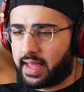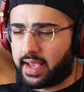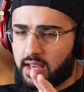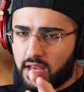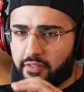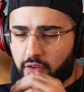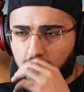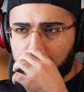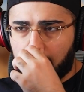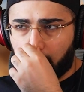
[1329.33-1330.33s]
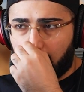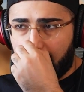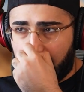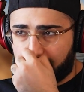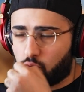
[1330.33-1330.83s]
Like, for example, I
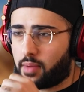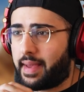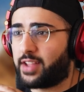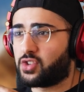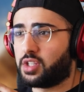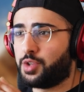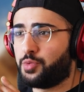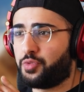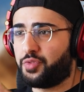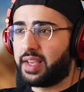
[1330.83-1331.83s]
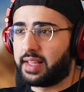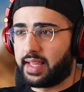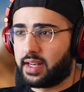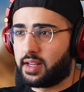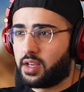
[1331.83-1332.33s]
have to imagine you feel
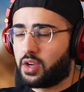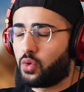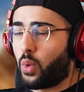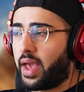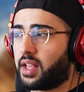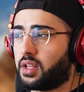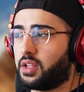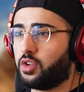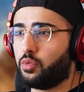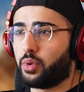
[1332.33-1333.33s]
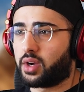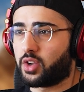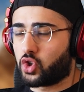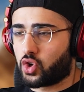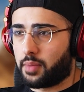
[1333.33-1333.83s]
it when you book a
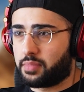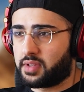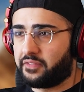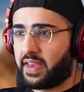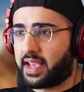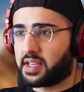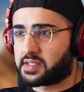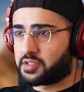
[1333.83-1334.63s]
trip to Vegas,